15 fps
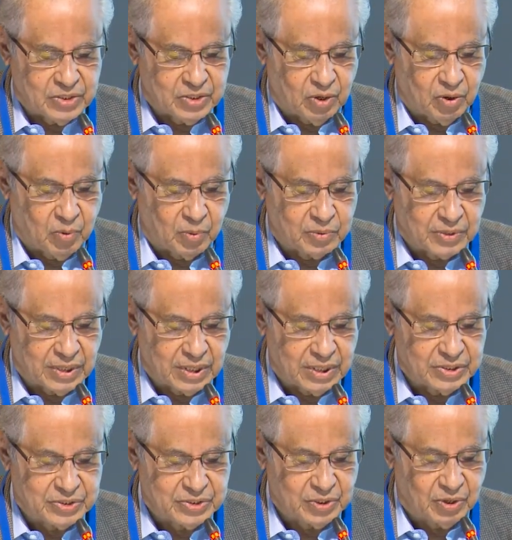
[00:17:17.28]
so,
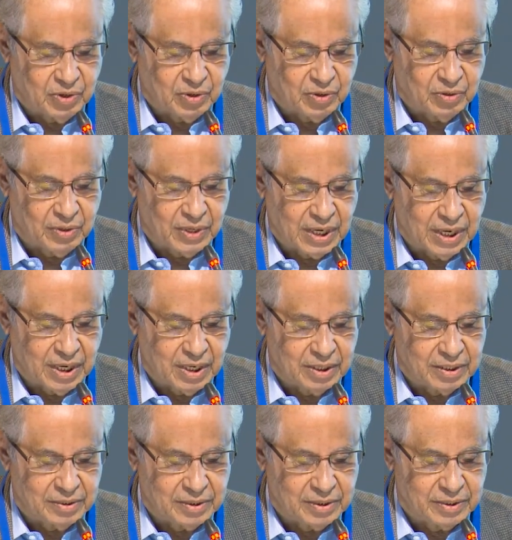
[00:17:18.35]
uh, so
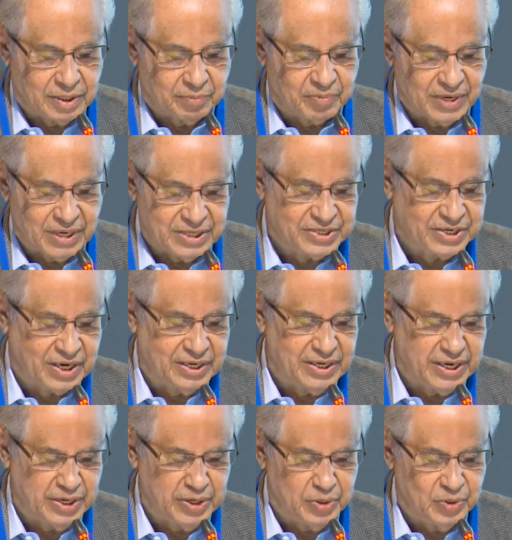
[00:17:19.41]
uh, the British
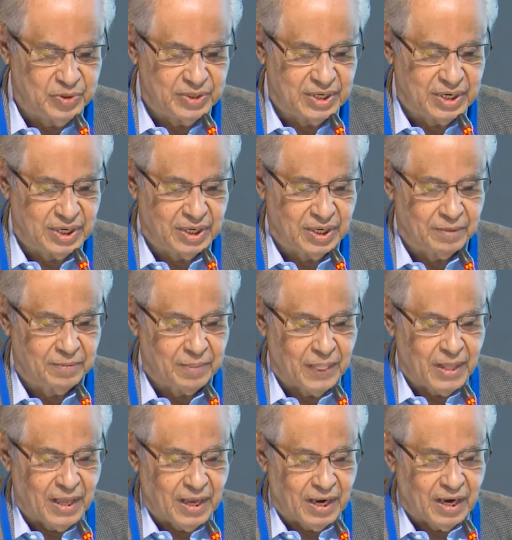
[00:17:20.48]
continued. Uh,
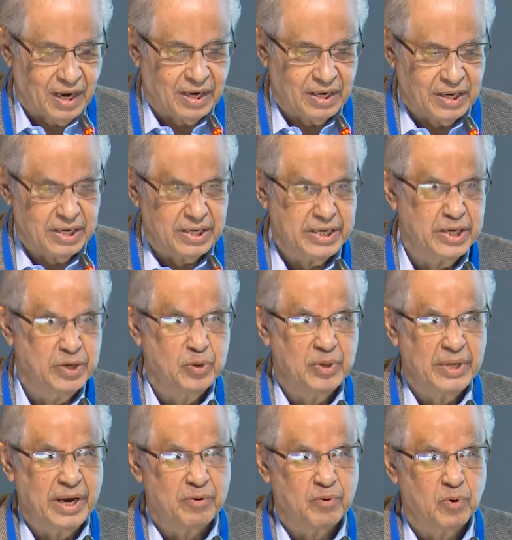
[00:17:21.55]
continued
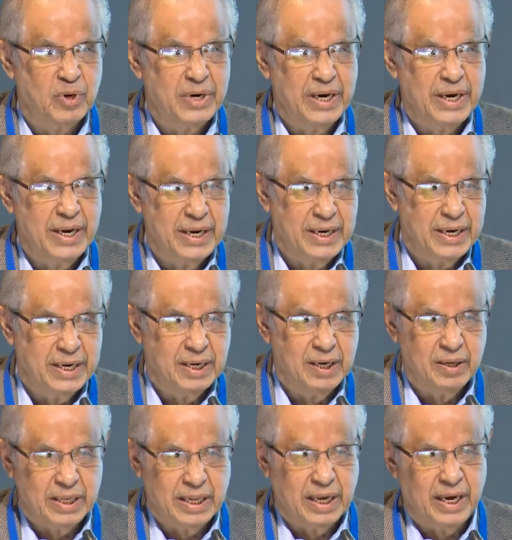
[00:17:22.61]
their rule in India.
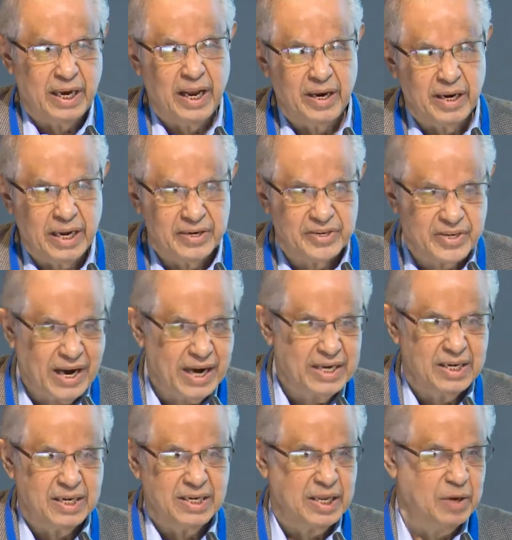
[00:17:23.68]
In, in
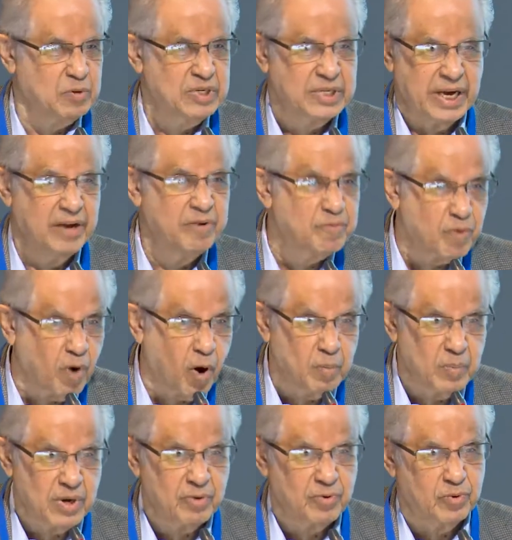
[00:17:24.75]
China, there was
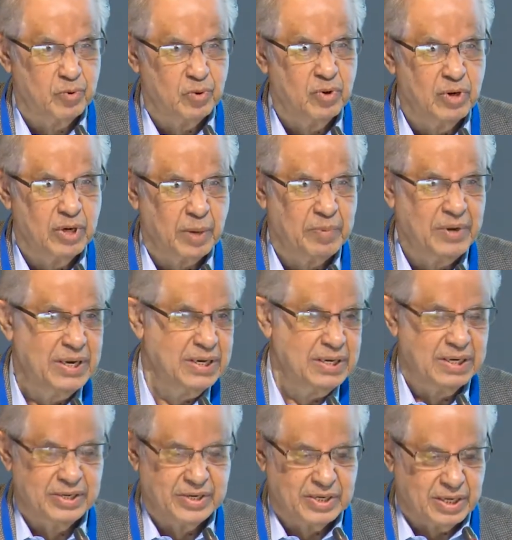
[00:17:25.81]
informal rule. I mean,
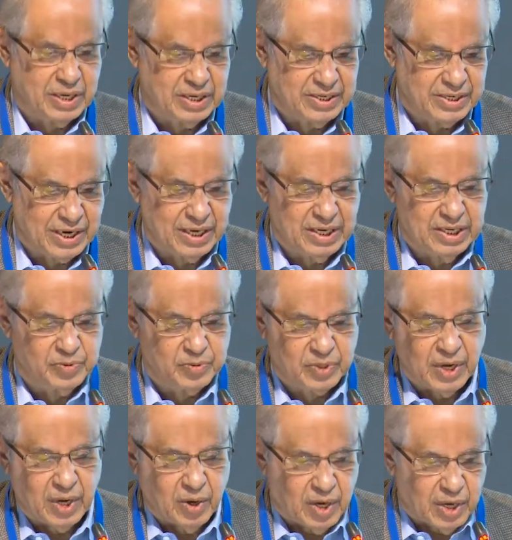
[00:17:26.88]
the Chinese
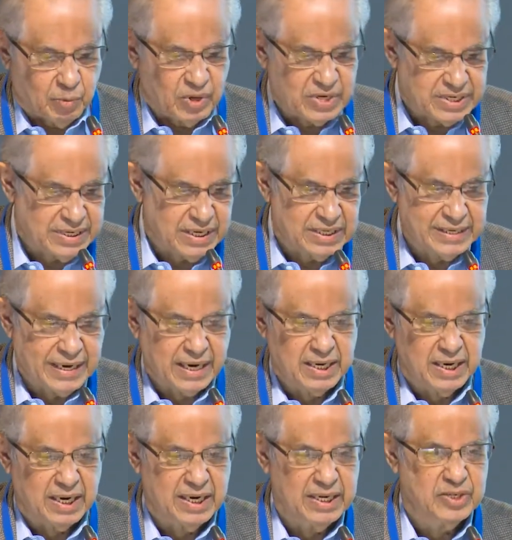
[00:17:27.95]
was still
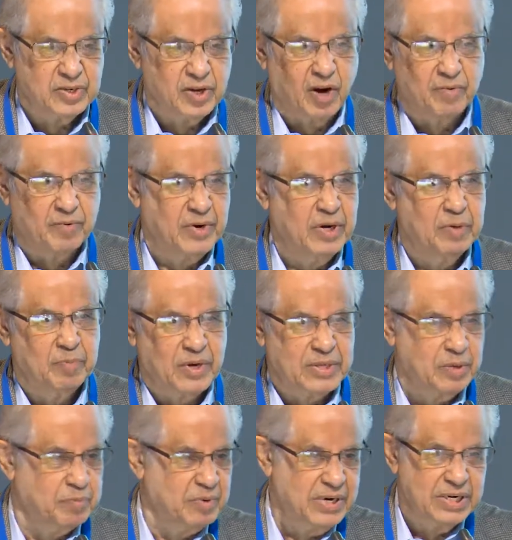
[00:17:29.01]
technically sovereign, but
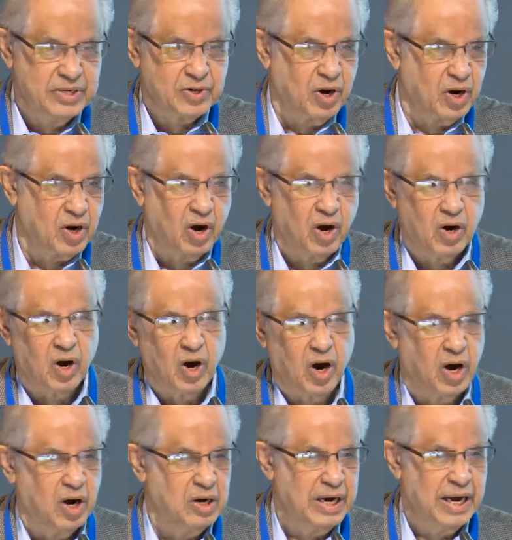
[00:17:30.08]
the British got Hong
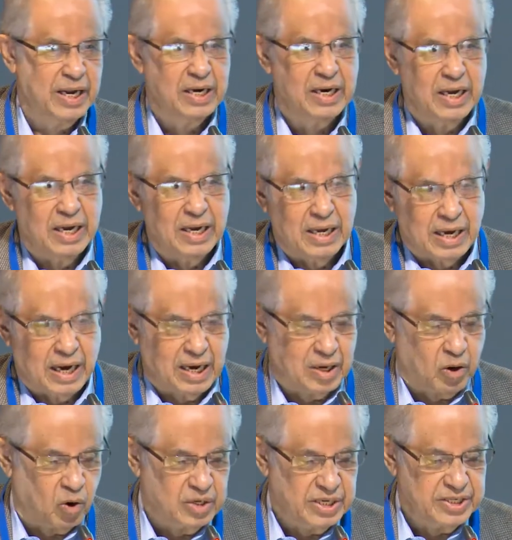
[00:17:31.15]
Kong and uh,
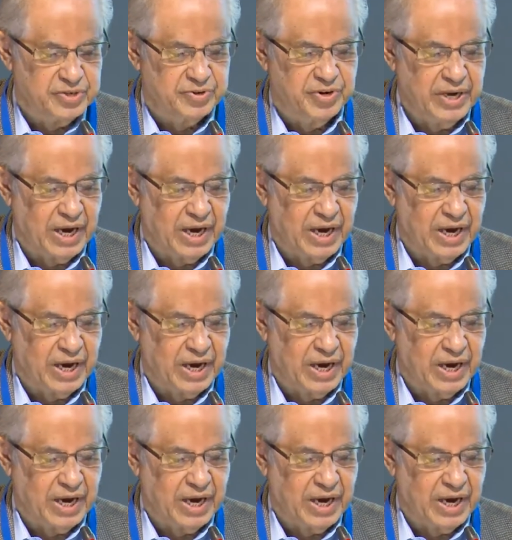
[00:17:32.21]
all these